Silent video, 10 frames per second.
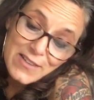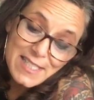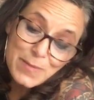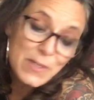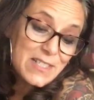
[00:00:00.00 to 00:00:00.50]

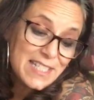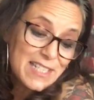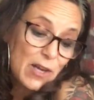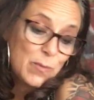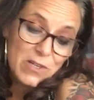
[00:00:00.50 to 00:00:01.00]
conspiracies,
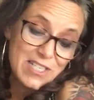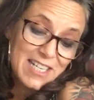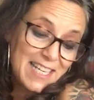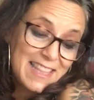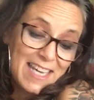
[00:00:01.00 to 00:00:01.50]
I
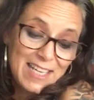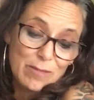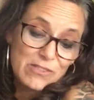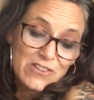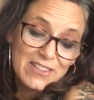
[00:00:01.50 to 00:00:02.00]
appreciate that, and I'm
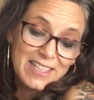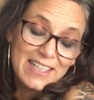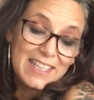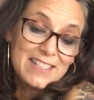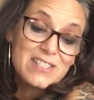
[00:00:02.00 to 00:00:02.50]
certainly
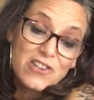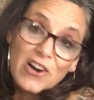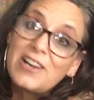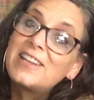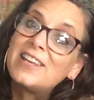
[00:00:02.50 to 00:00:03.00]
going to
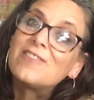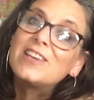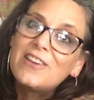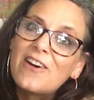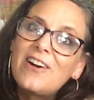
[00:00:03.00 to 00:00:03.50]
start giving
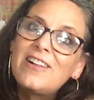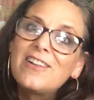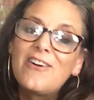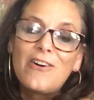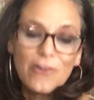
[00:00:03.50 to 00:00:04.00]
y'all
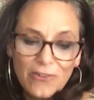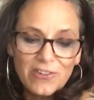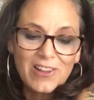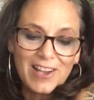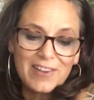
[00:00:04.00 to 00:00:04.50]
a whole
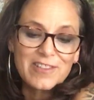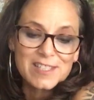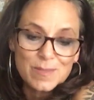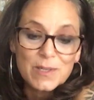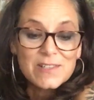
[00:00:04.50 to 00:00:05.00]
lot of
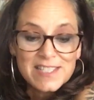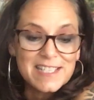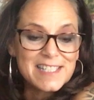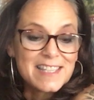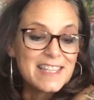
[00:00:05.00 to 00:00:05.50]

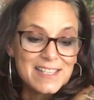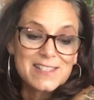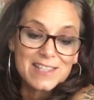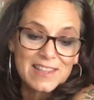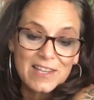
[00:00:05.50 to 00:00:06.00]
conspiracies and things
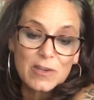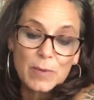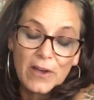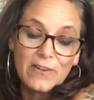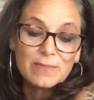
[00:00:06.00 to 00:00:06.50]
to think
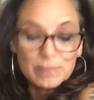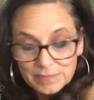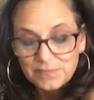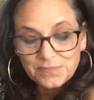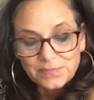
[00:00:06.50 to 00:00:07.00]
about.
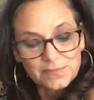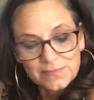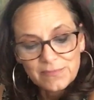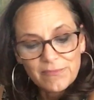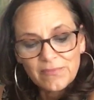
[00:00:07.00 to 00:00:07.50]

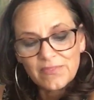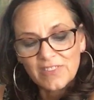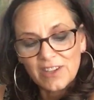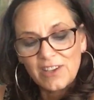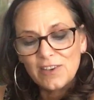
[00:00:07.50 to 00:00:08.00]

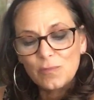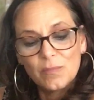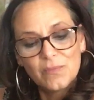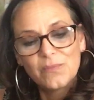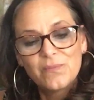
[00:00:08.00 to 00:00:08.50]

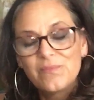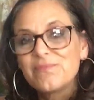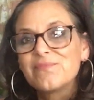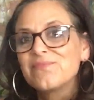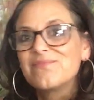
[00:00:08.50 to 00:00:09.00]

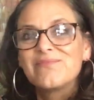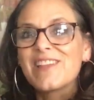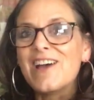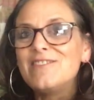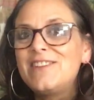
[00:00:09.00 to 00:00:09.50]

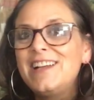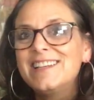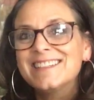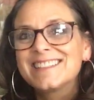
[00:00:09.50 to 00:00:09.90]
Have fun.